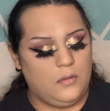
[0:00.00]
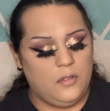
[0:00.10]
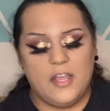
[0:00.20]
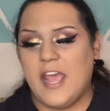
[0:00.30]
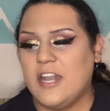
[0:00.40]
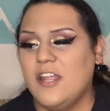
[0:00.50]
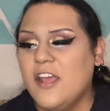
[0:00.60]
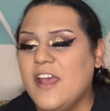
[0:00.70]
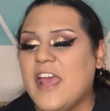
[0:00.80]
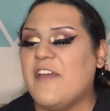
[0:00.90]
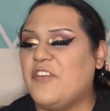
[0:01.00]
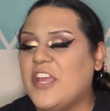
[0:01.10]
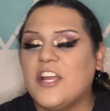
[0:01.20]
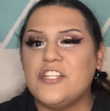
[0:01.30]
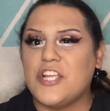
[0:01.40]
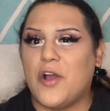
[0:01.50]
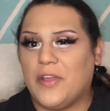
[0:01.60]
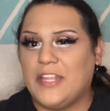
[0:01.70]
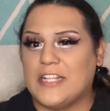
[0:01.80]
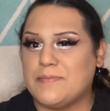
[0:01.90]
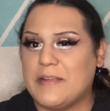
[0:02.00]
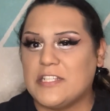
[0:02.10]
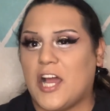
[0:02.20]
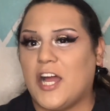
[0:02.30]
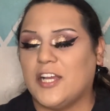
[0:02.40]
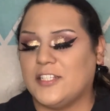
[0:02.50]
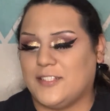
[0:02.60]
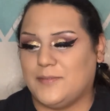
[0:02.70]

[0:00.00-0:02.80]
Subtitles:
And if you hear choking, that's my dog